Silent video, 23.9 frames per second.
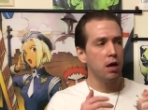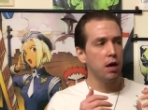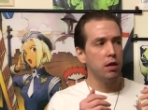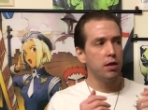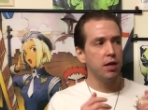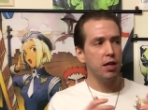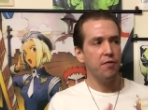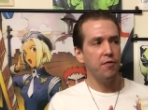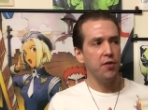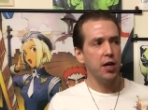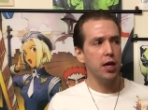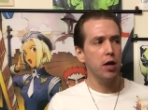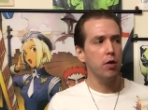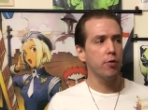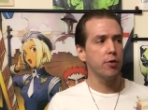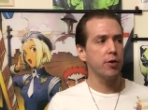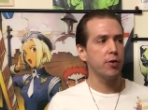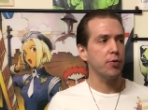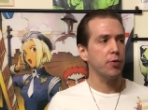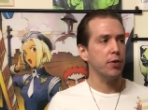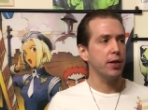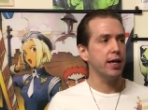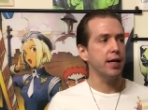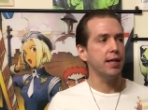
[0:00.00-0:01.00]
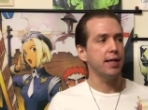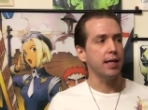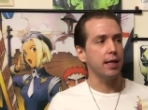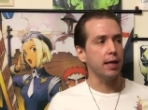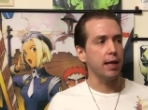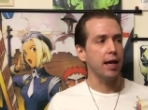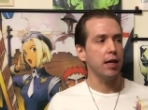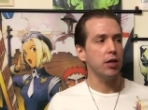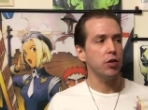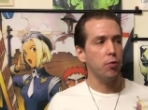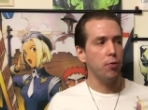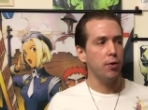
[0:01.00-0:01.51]
This figure was released in
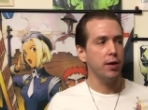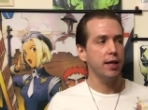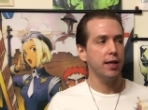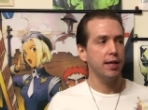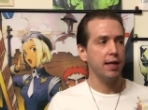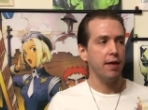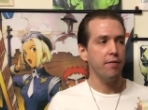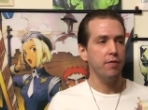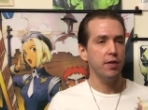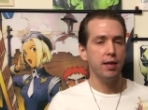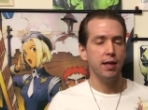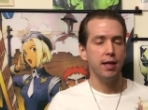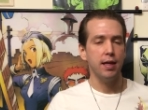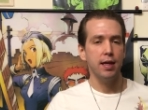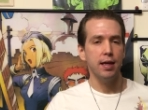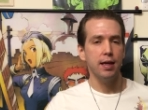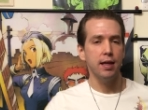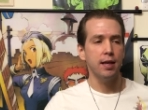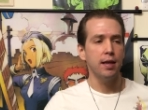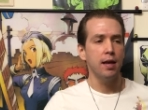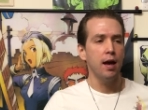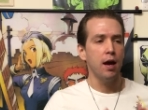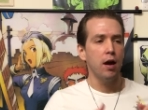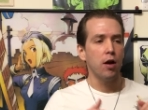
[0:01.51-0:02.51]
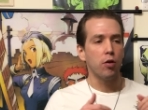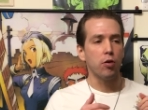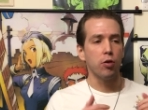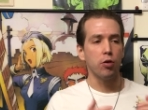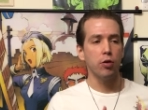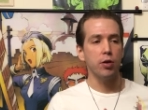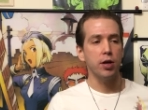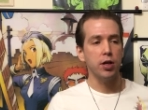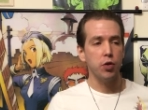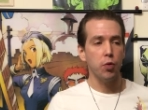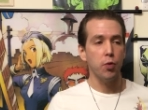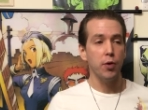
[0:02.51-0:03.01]
late 2017,
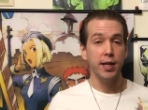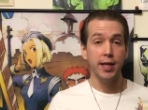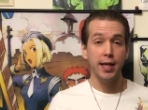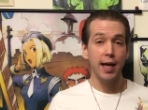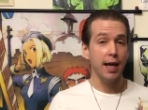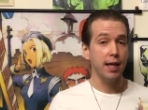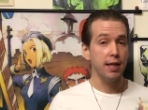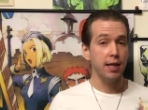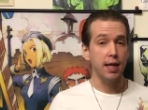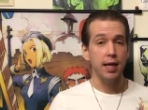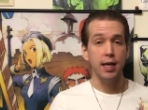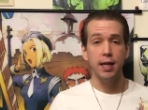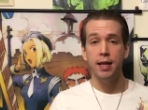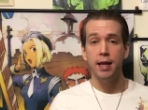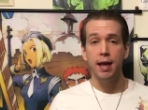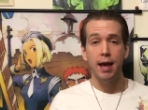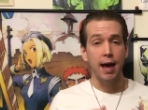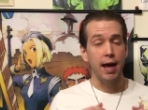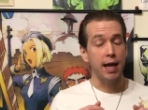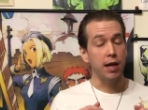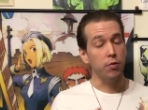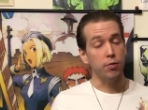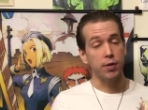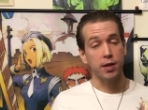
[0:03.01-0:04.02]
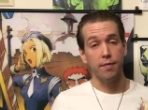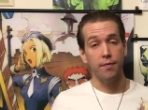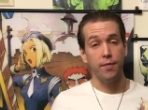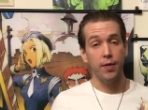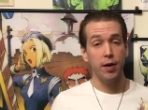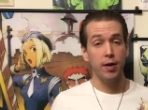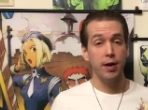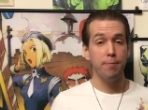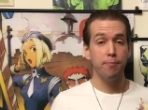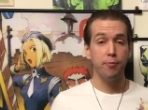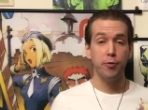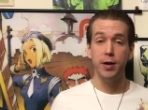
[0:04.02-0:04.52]
early 2018, and it was a
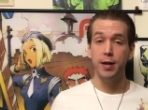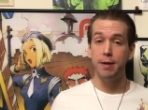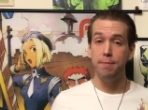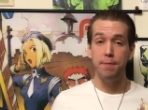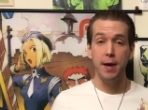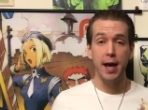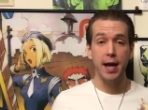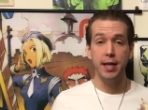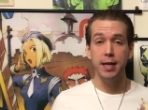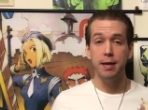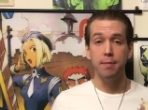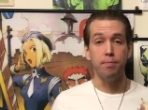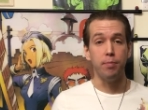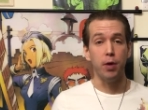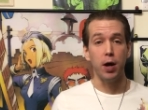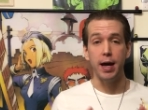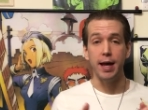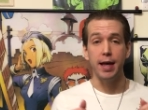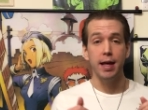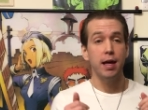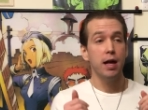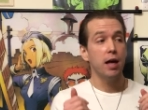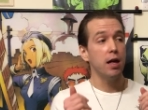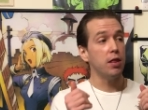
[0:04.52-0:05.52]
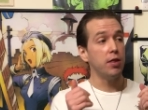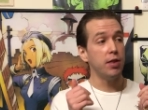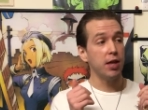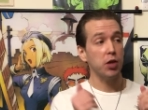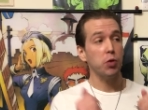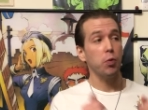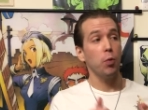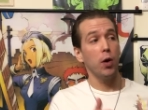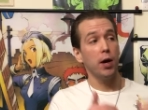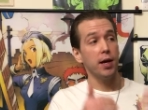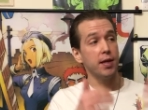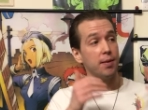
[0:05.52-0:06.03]
very pretty penny, but
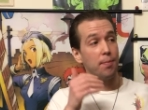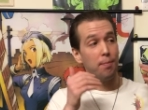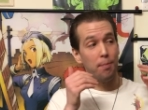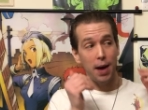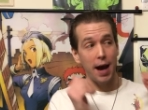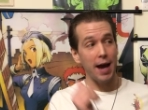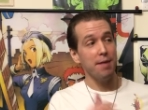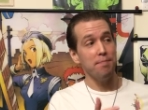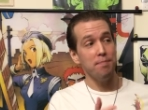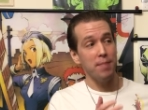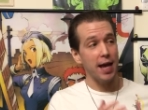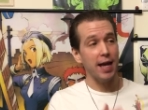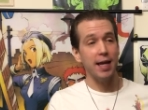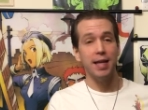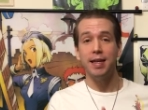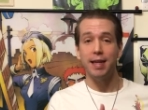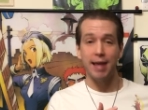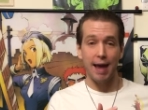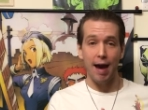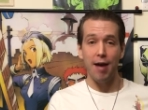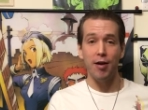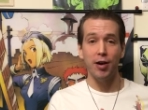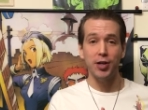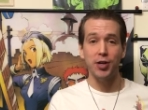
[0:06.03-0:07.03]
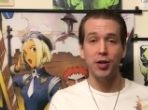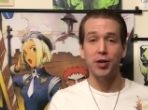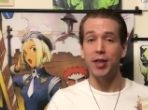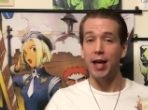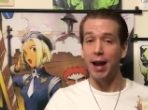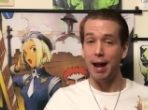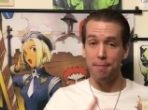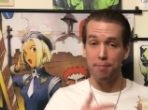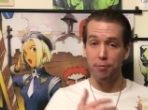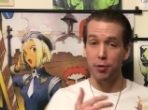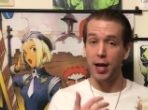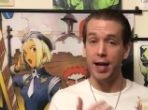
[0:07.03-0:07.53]
this was my main character
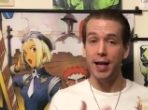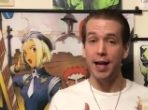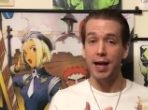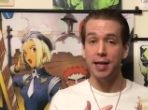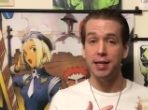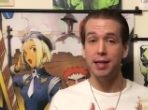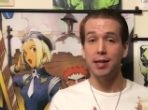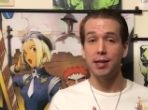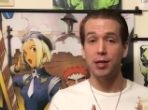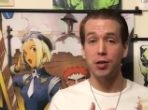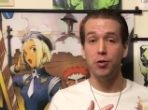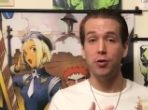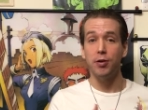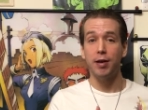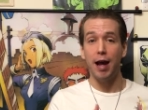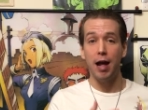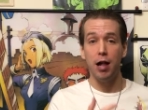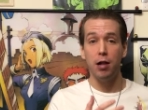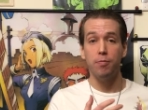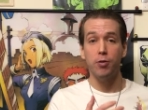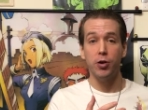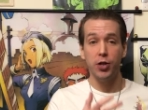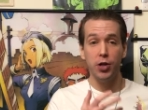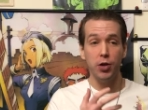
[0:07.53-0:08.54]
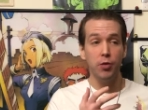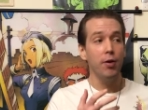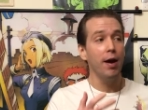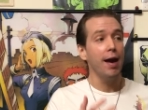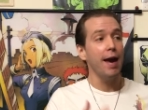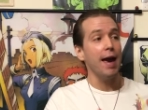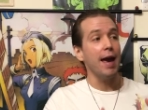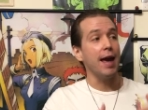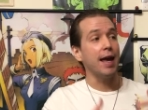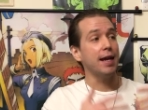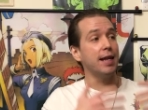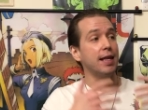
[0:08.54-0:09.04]
that I played as in Soul Calibur 2,
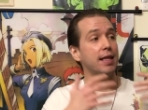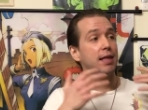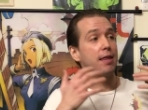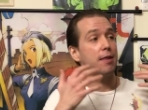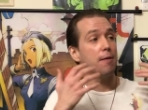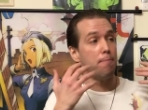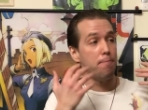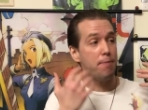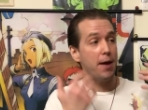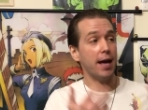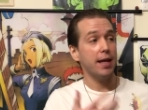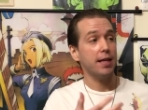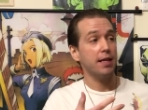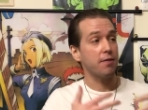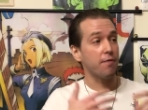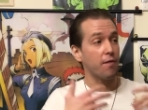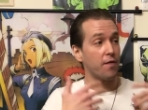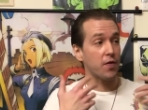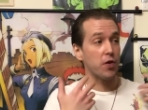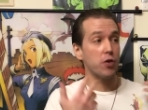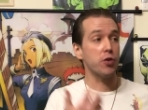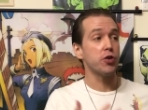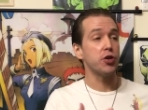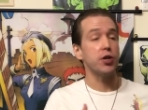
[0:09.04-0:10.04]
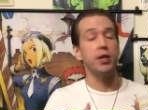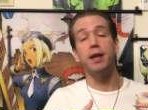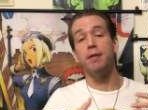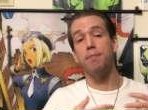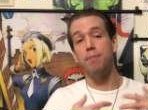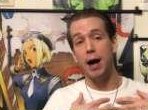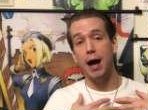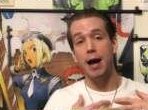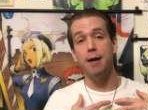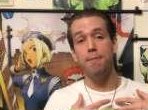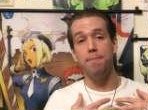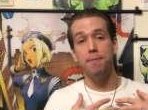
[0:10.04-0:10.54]
and it's the best version, in
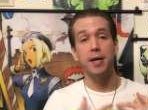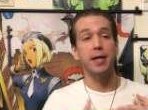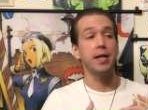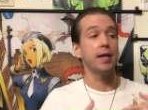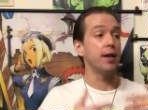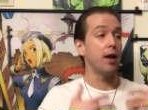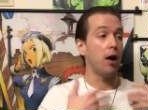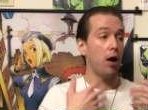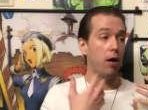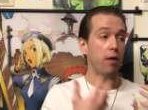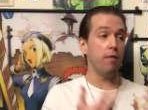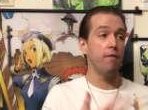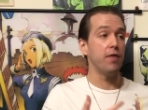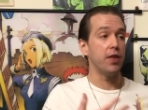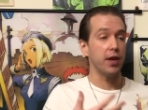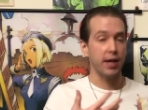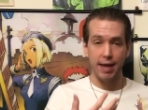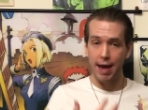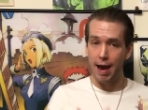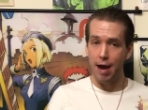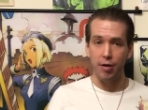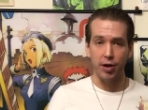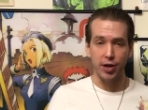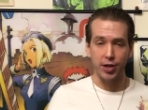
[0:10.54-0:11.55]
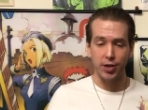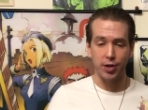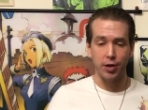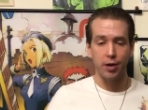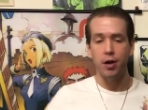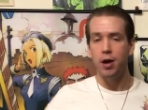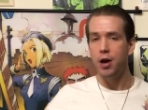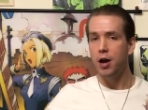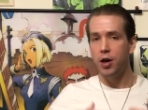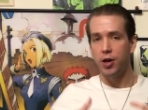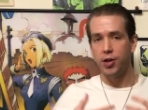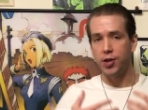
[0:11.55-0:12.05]
my opinion, of the
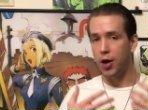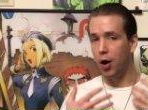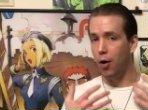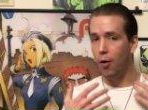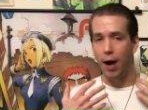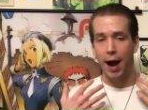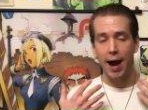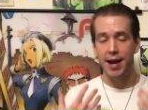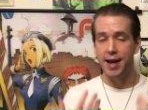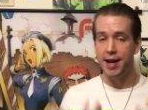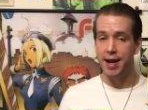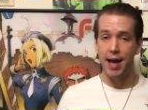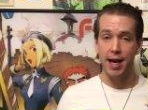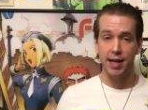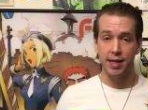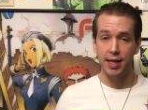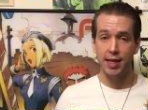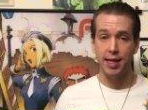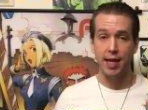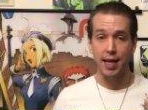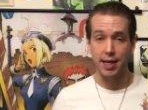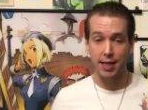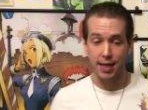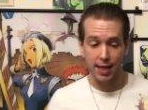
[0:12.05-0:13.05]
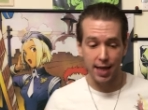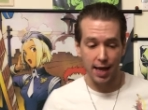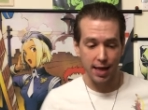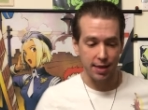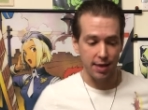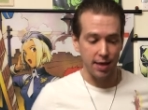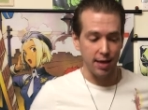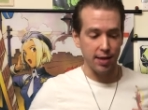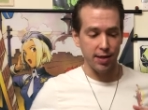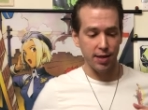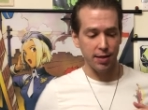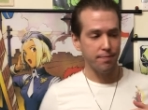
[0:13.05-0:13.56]
character. So I didn't hesitate to
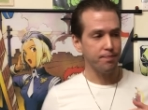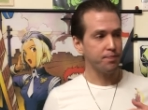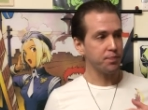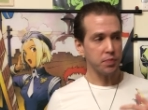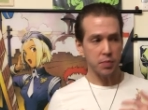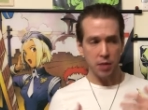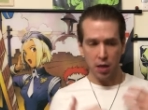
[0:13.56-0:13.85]
get this.